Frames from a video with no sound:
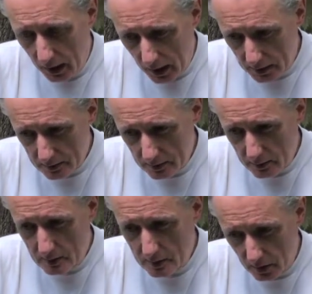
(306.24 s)

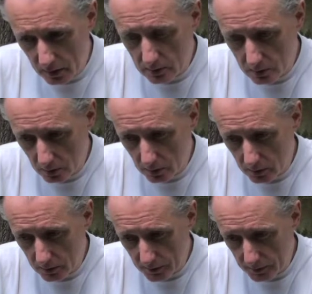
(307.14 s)
at the stage
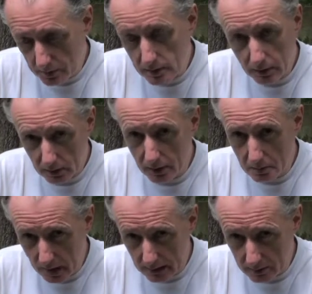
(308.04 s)
door, and particularly
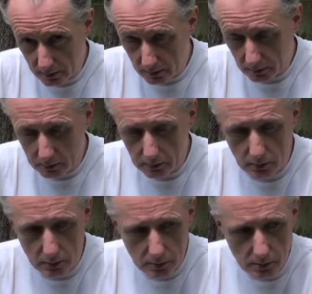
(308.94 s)
the matinees, of
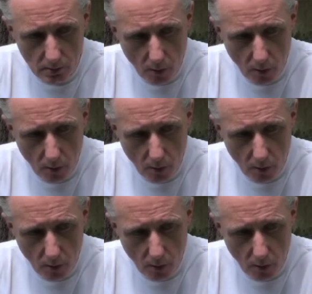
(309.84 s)
course.